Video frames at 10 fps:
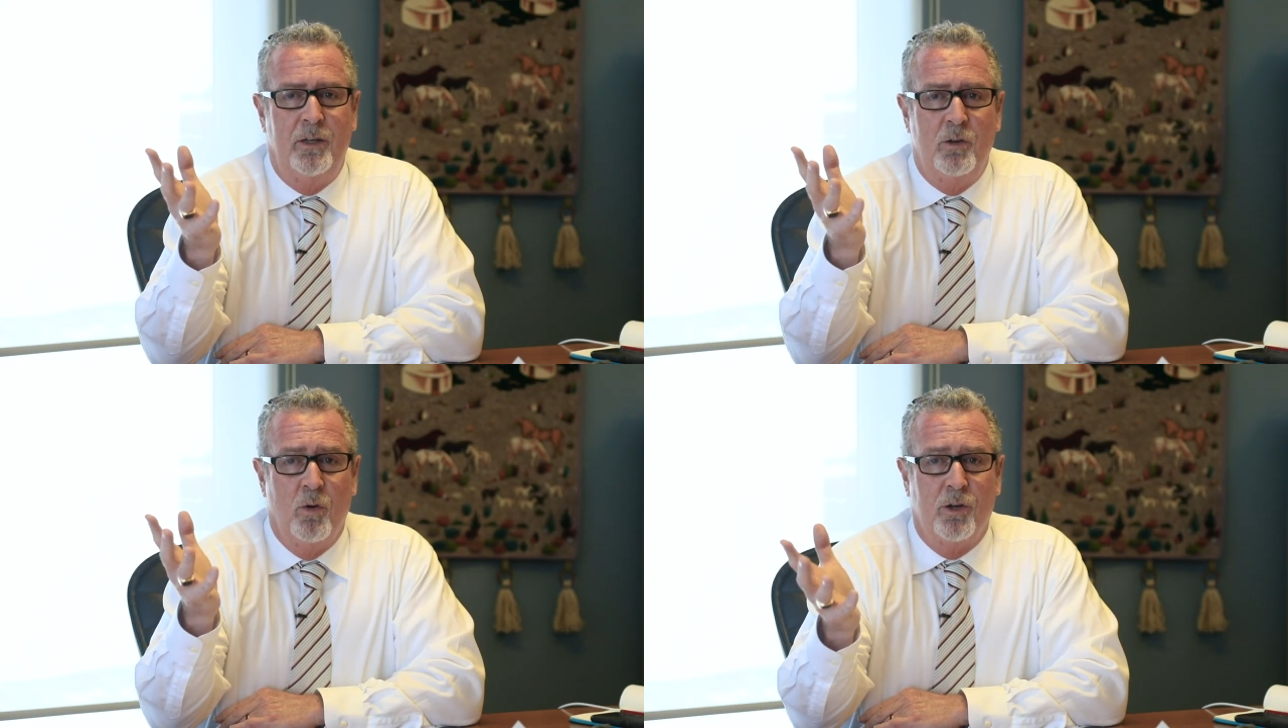
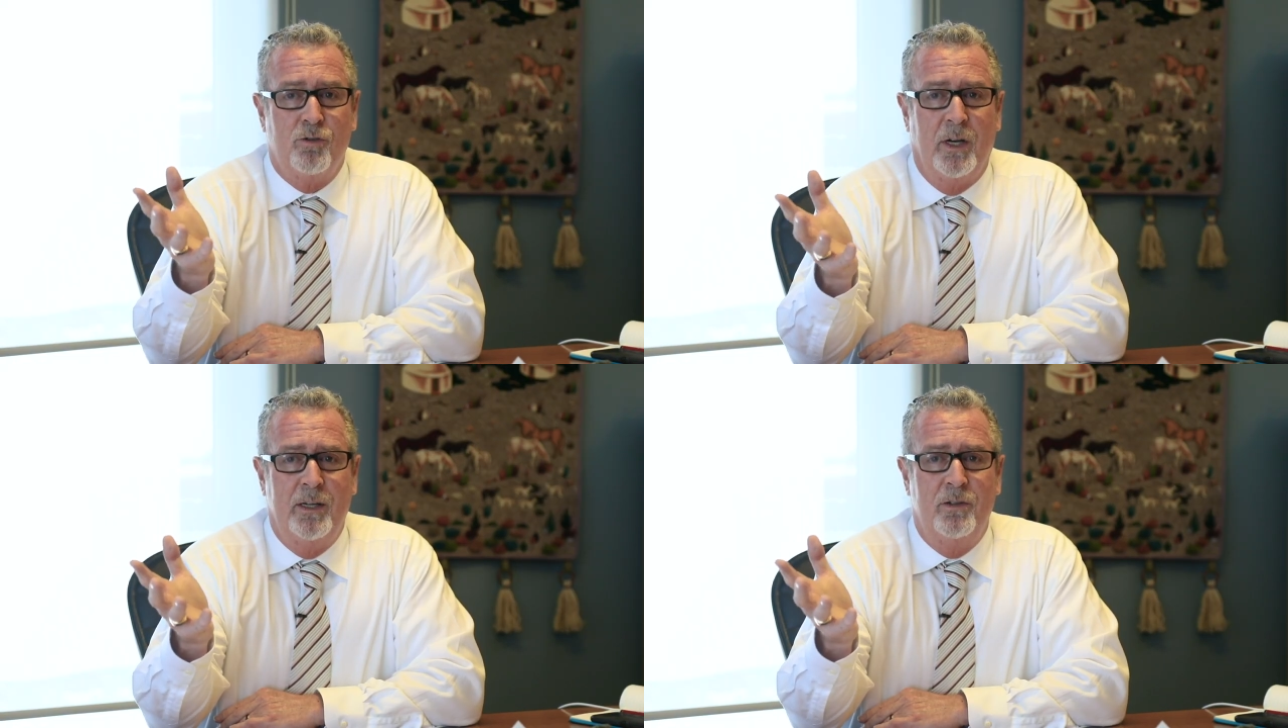you are
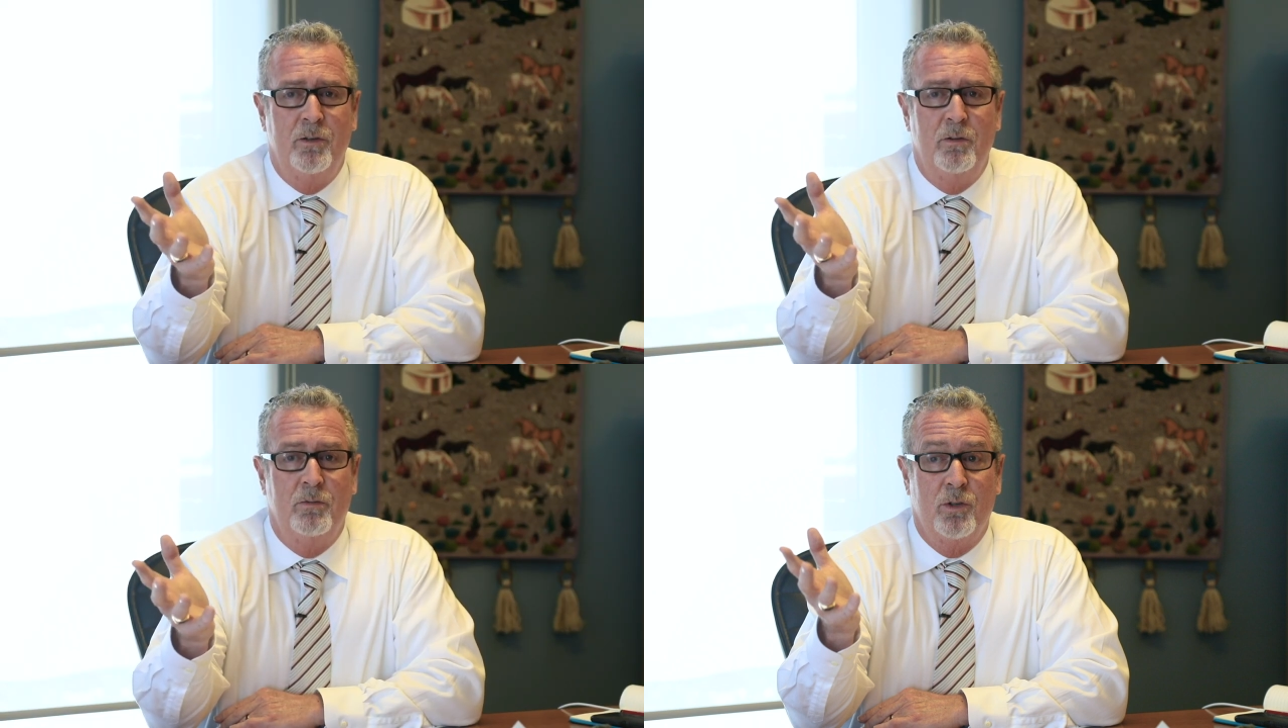trying
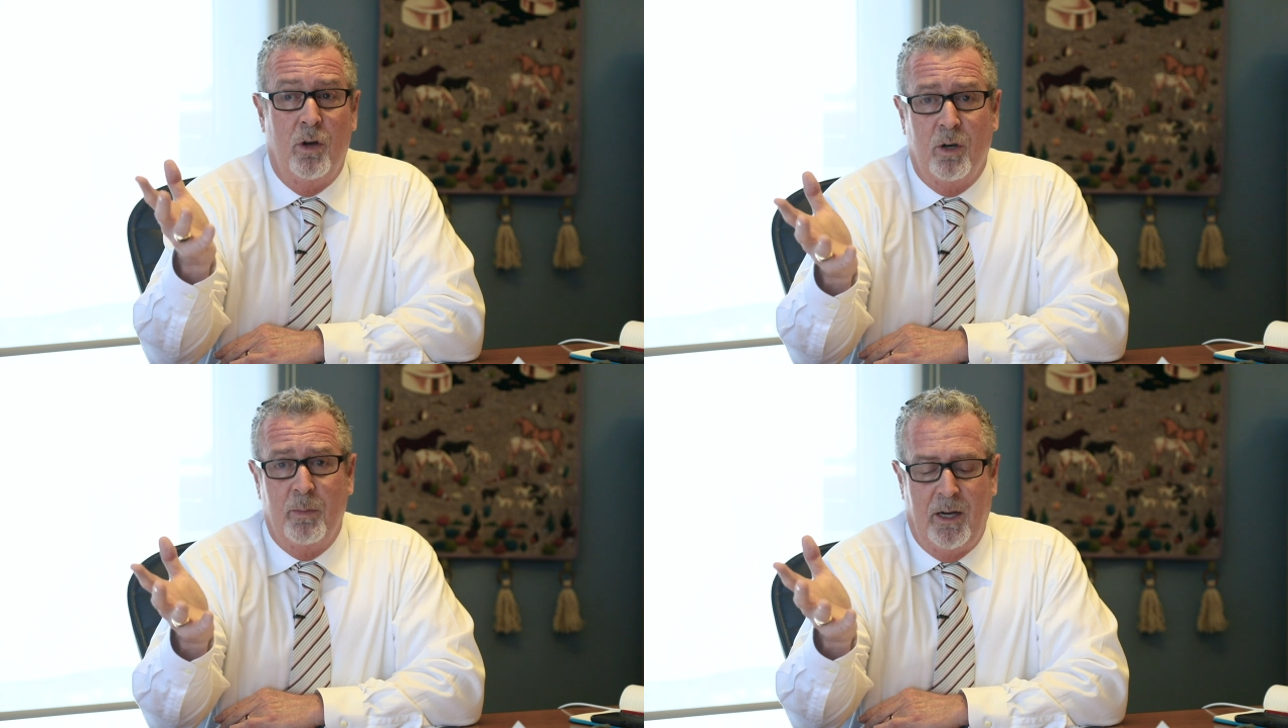to
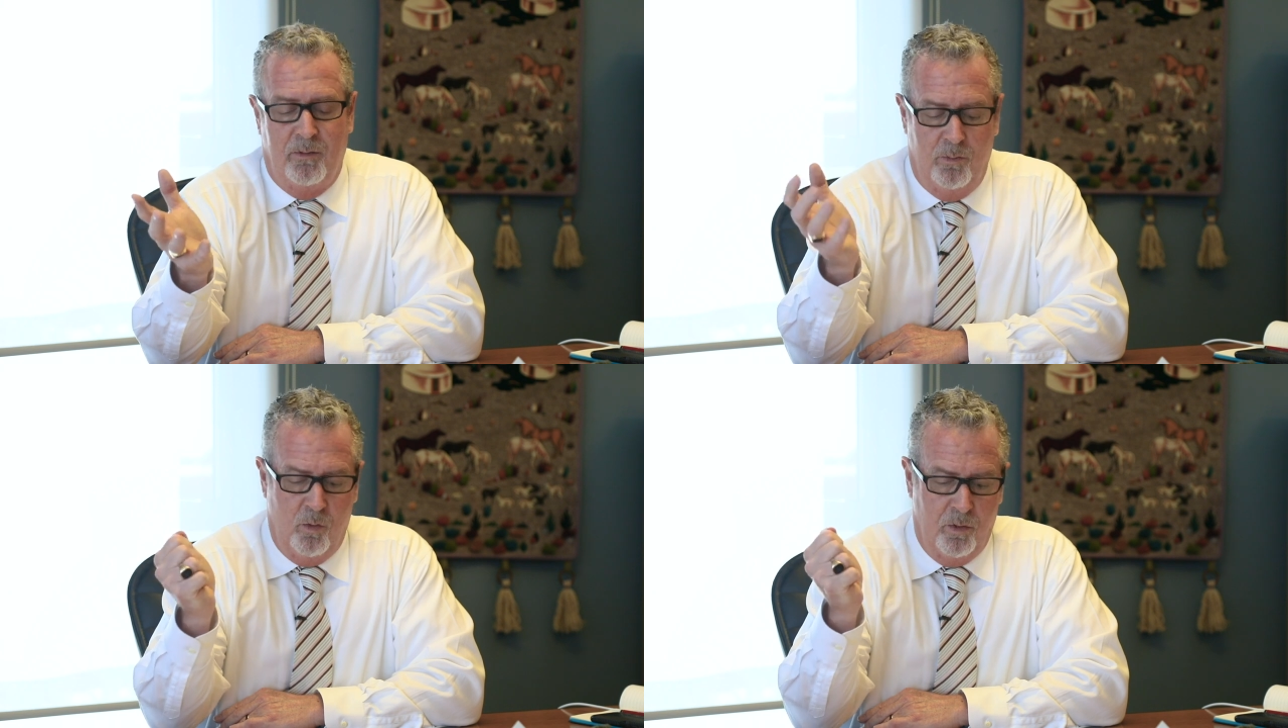talk
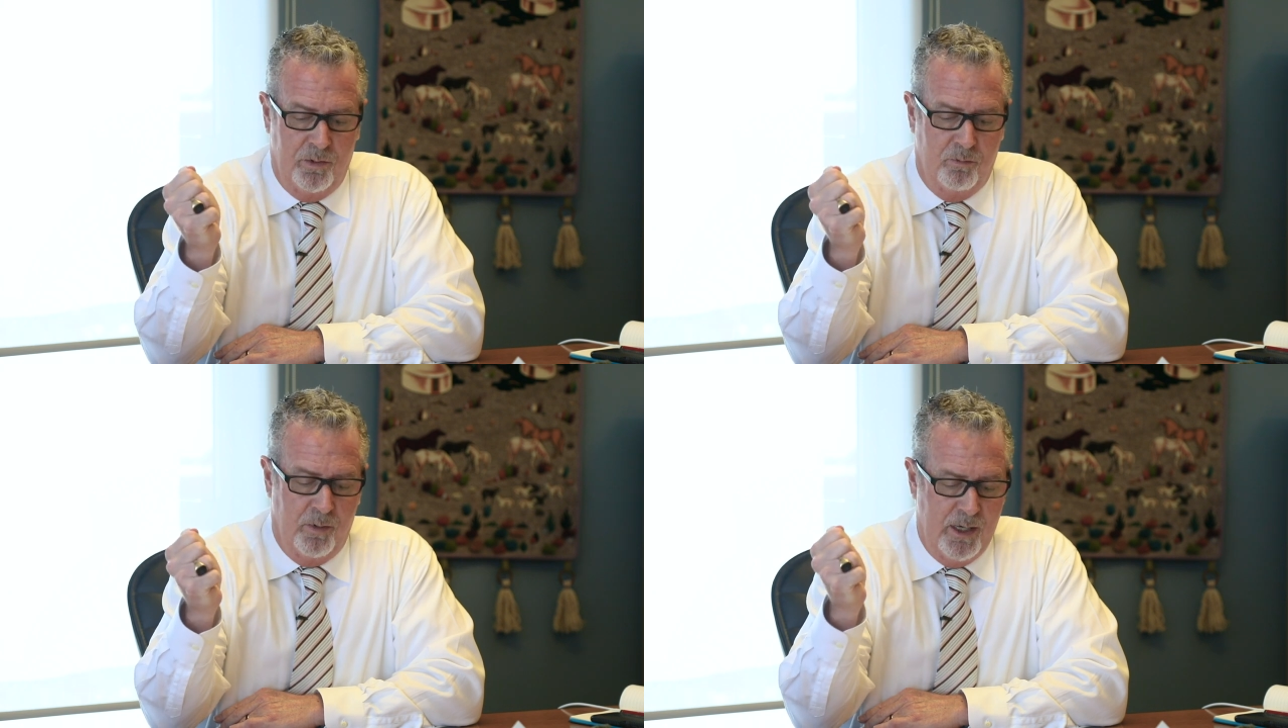about or
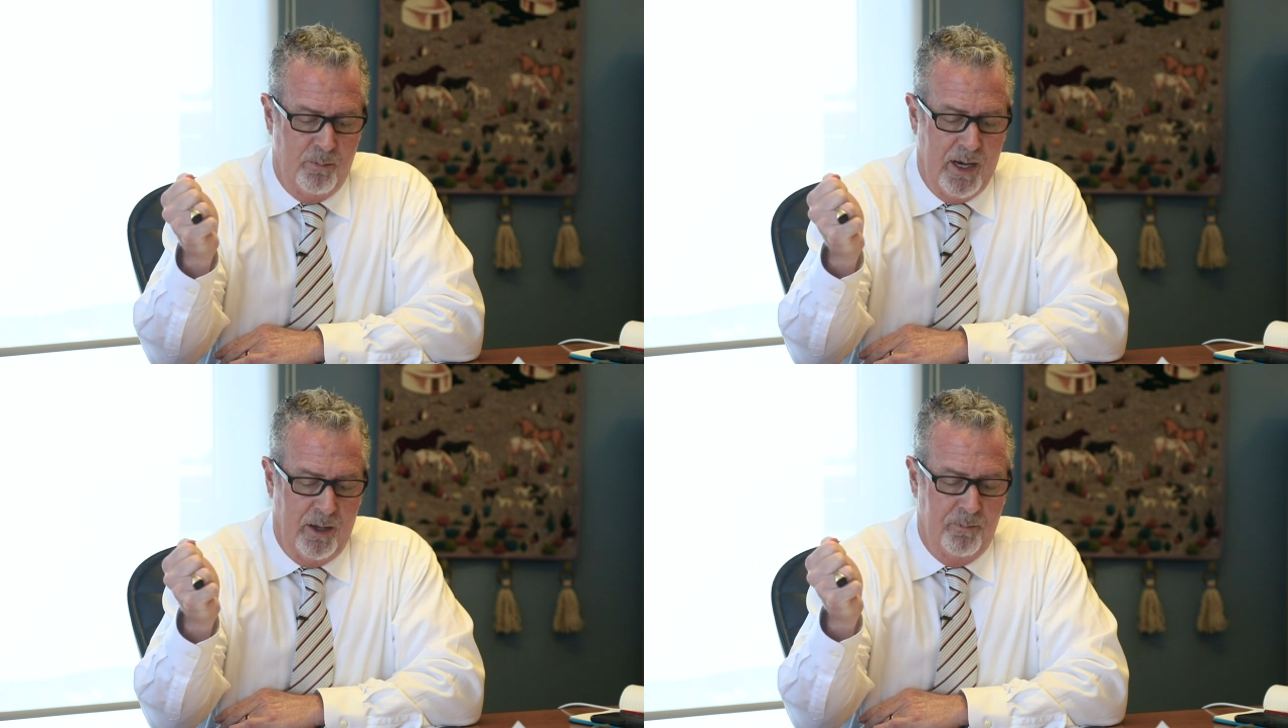to write
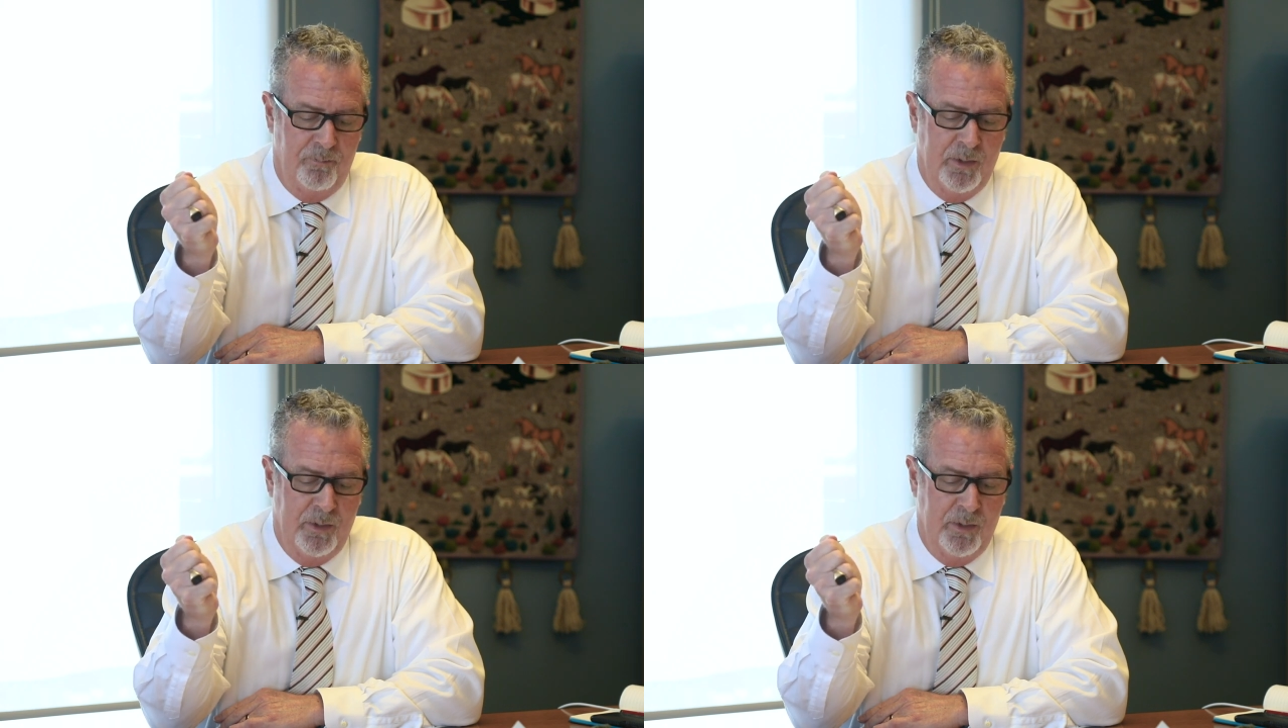about.